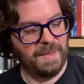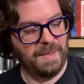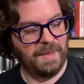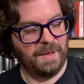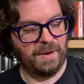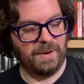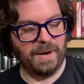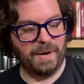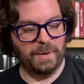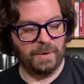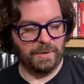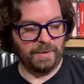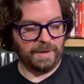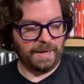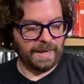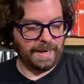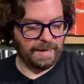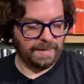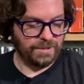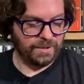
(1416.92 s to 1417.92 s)
All right, hold on.
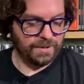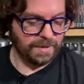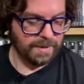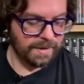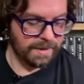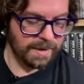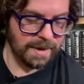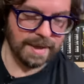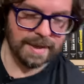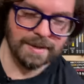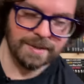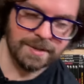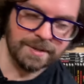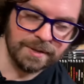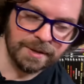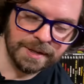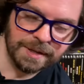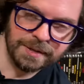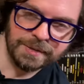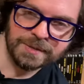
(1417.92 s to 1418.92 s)
I gotta start
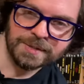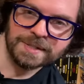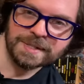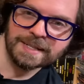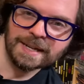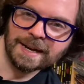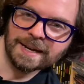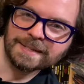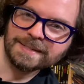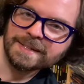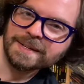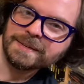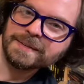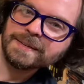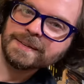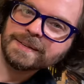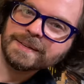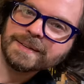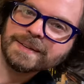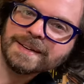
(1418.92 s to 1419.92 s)
a new stack down
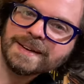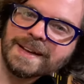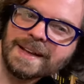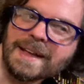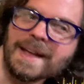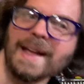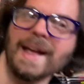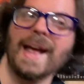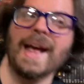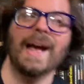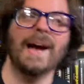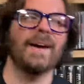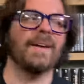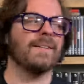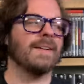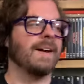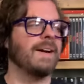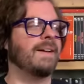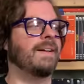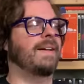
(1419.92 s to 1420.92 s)
here. All
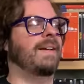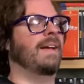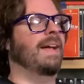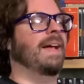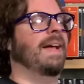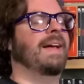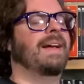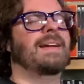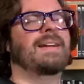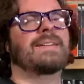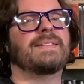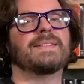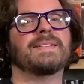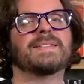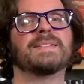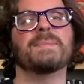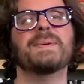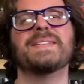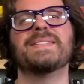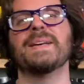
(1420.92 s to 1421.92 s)
right. And
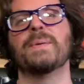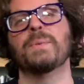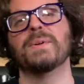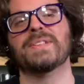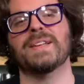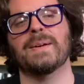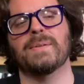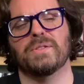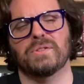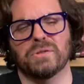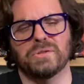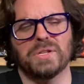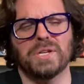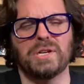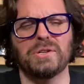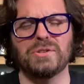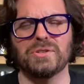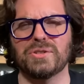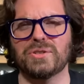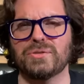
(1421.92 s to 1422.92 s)
somebody said one time, it looks
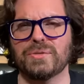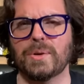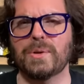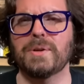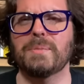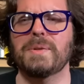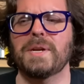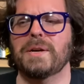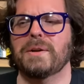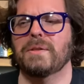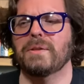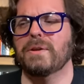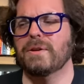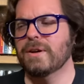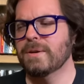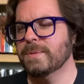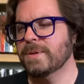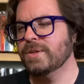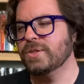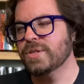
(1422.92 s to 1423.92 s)
like you're just throwing them down in the
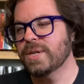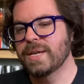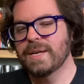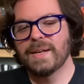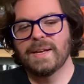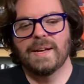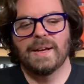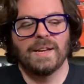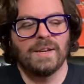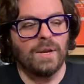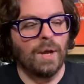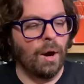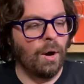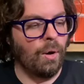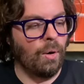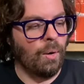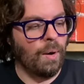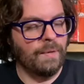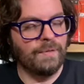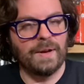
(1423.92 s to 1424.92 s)
garbage.
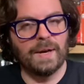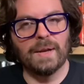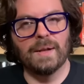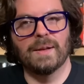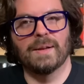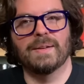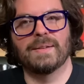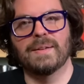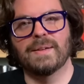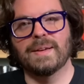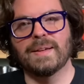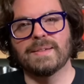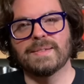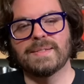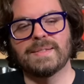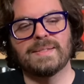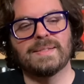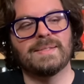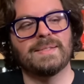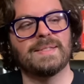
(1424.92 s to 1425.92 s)
No, I got a
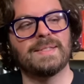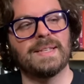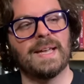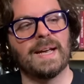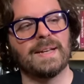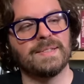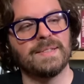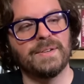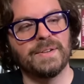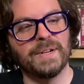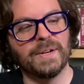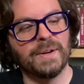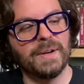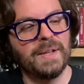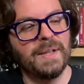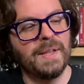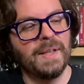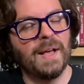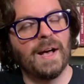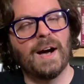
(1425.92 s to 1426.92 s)
stack down here.
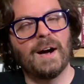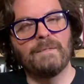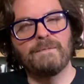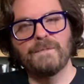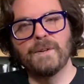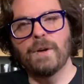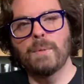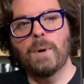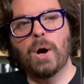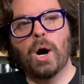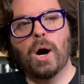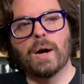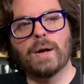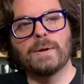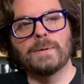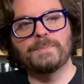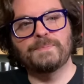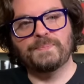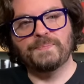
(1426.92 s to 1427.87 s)
Film Hawk.